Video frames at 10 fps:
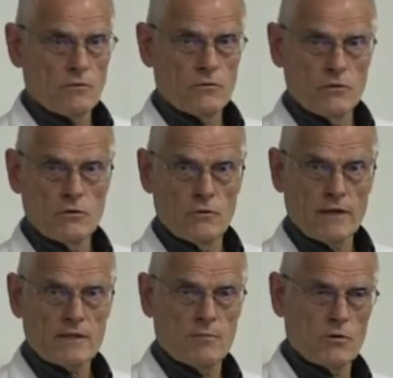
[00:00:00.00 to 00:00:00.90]
to a new
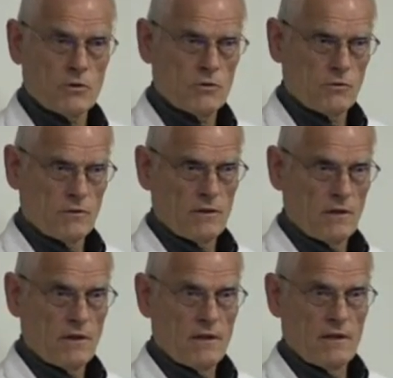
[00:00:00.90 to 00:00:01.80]
exposure to an
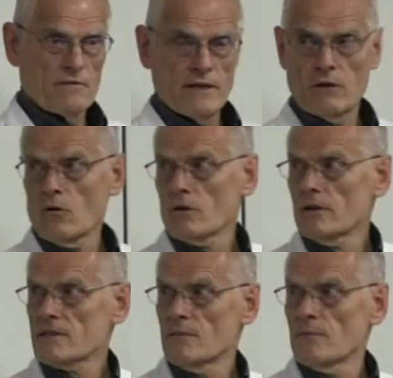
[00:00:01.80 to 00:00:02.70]
invading
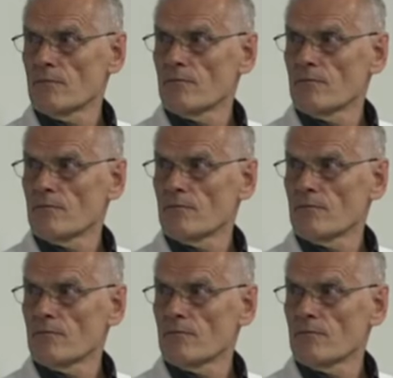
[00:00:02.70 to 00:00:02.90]
organism.